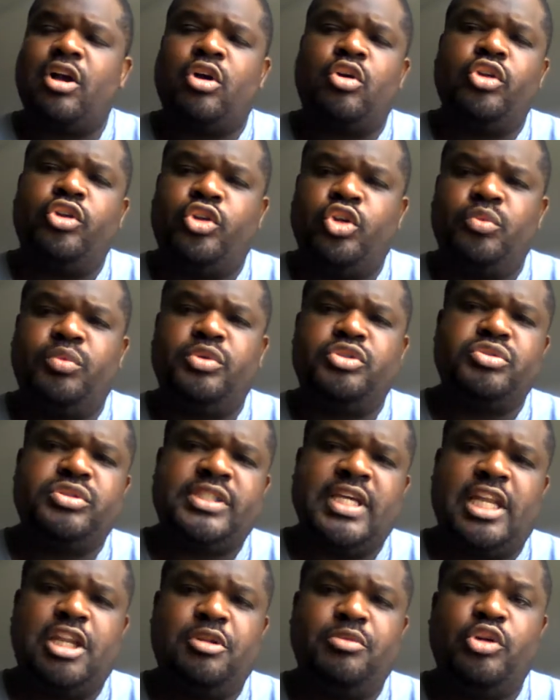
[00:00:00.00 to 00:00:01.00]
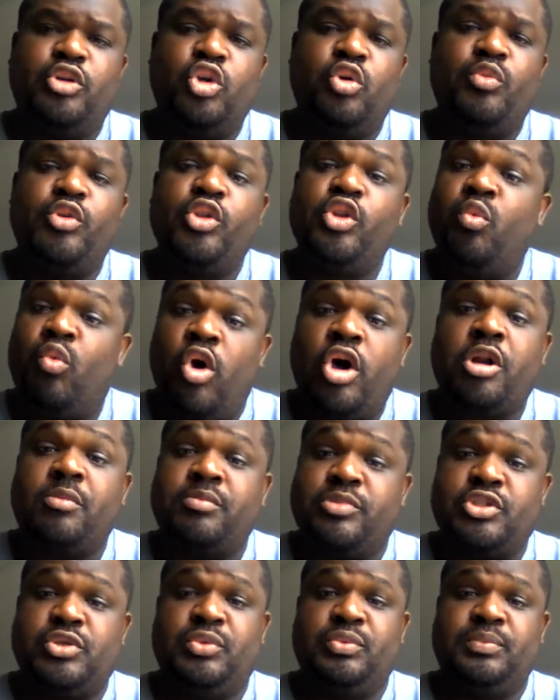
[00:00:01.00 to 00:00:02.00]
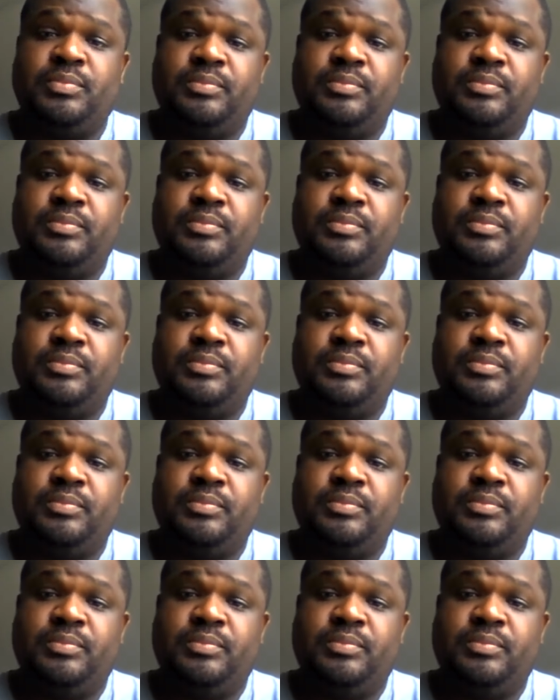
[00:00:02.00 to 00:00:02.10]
going to do what you tell him to do when you want him to